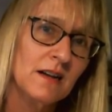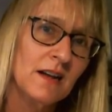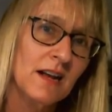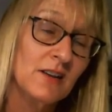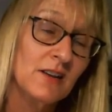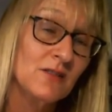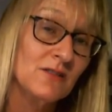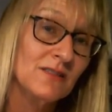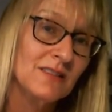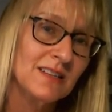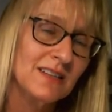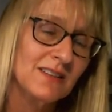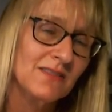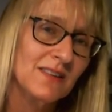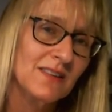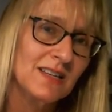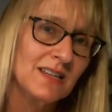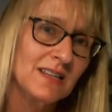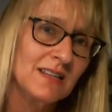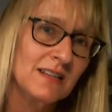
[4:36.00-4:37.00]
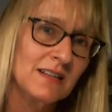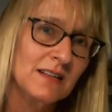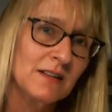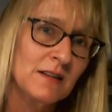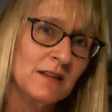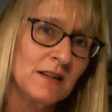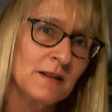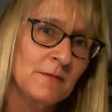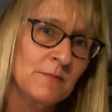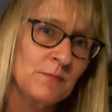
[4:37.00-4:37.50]
and you're leaving
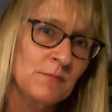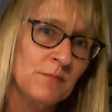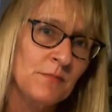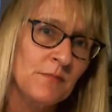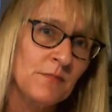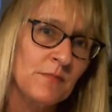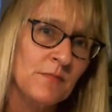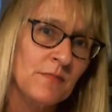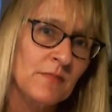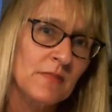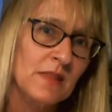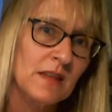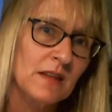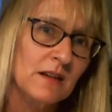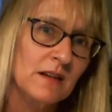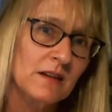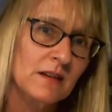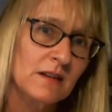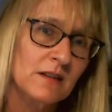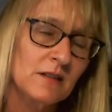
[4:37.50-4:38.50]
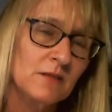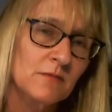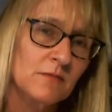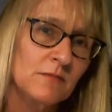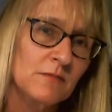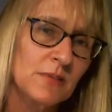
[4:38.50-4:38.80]
um,